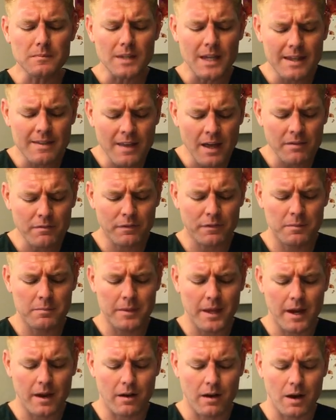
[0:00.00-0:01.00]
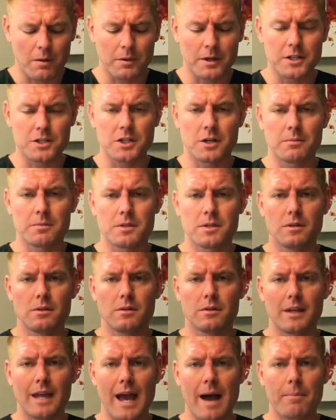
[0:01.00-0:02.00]
And then from there, I want to jump
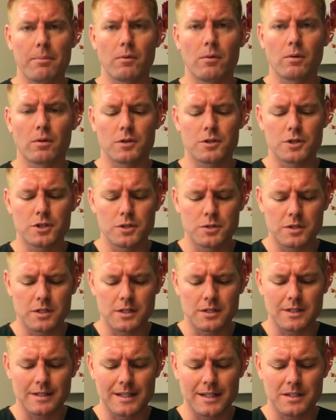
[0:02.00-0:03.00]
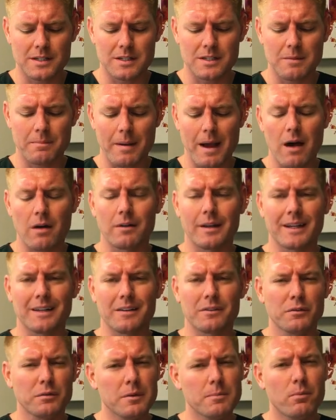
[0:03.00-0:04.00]
to the apple orange juices. This is about like
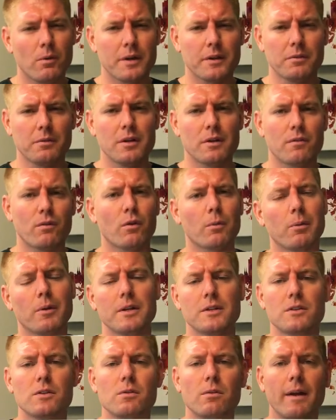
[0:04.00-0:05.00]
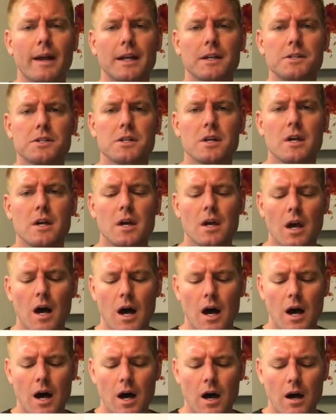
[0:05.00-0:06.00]
a 3.3 to 4.2 range,
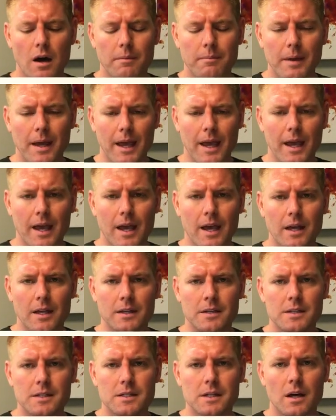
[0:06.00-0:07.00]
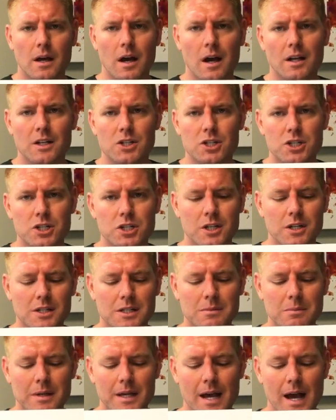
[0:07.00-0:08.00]
and
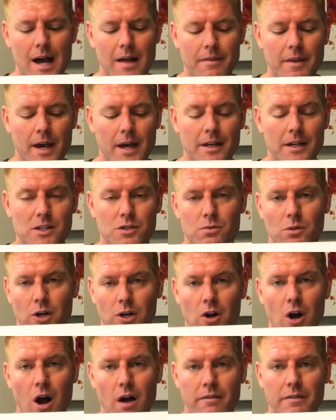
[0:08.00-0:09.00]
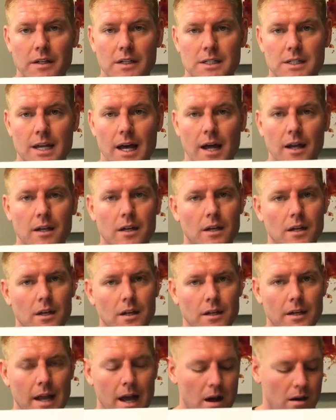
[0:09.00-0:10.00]
just beyond that is where coffee is at.
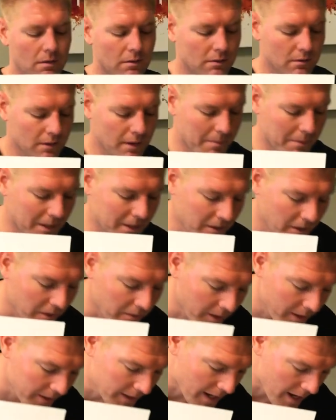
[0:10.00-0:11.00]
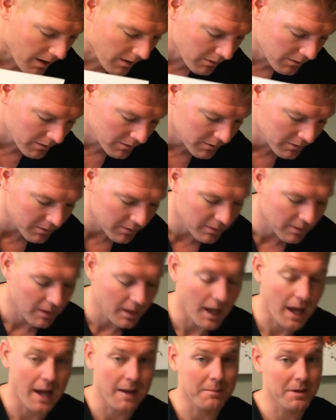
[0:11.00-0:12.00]
Now, I'm going to tell you right now,
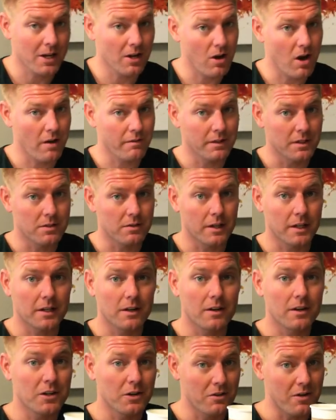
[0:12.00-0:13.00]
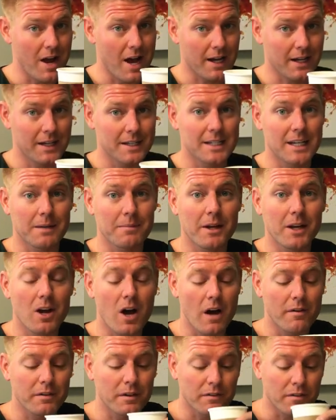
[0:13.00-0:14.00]
I am a coffee drinker. You're not going to take my
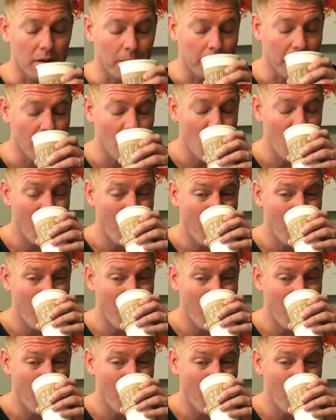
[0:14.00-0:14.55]
coffee from me.